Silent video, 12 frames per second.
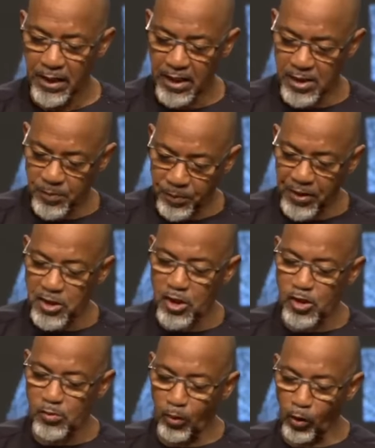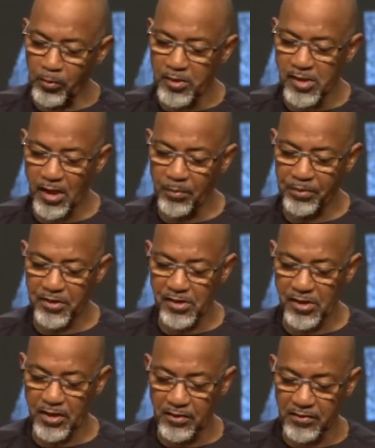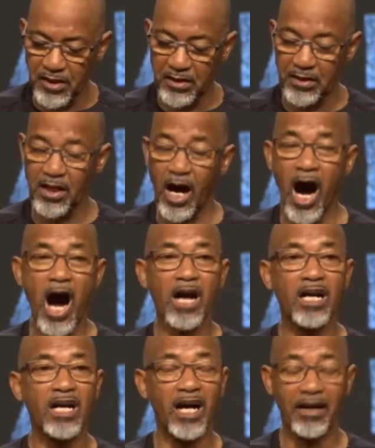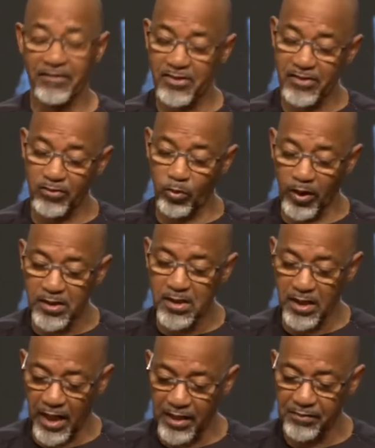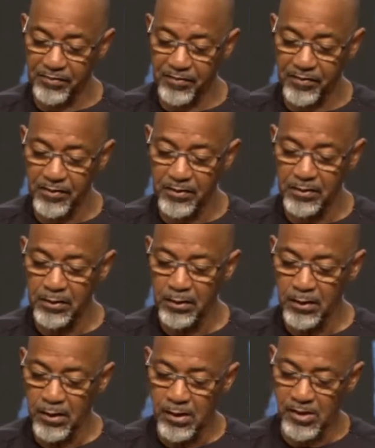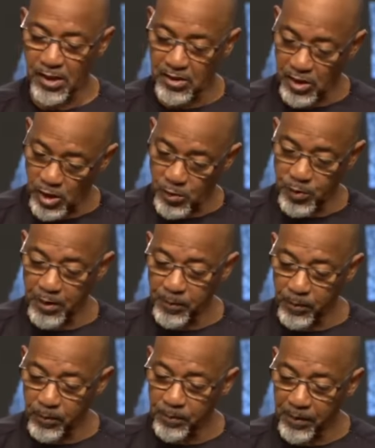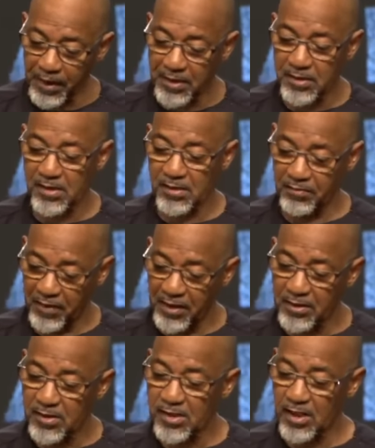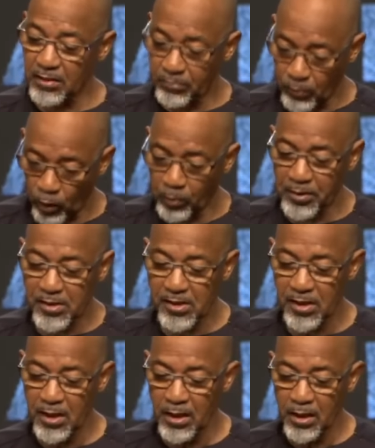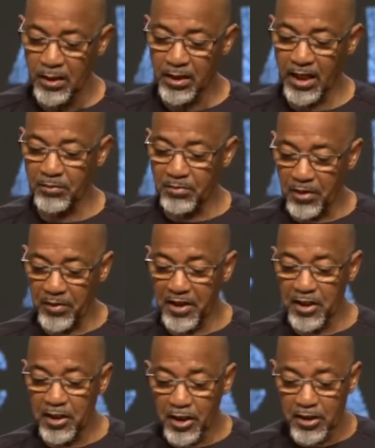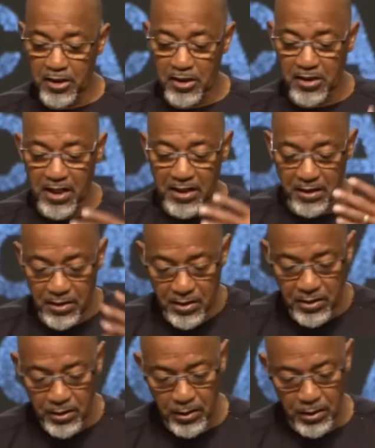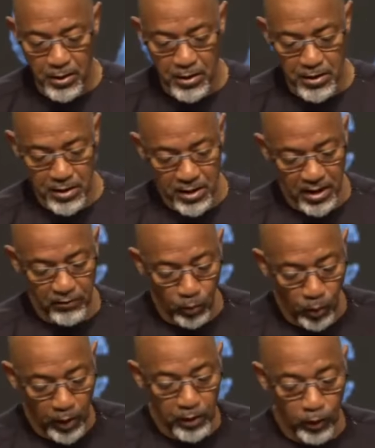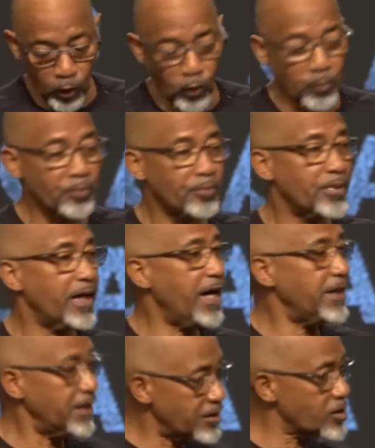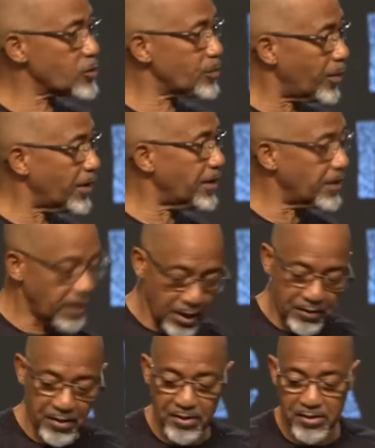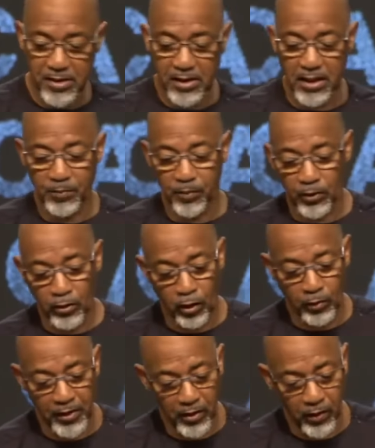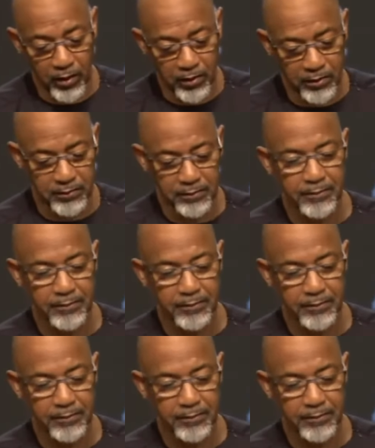as precious moments are preserved in the archives of one's life. such as people, places, events, and moments, can be regurgitated to give one hope and inspire others to keep on going on.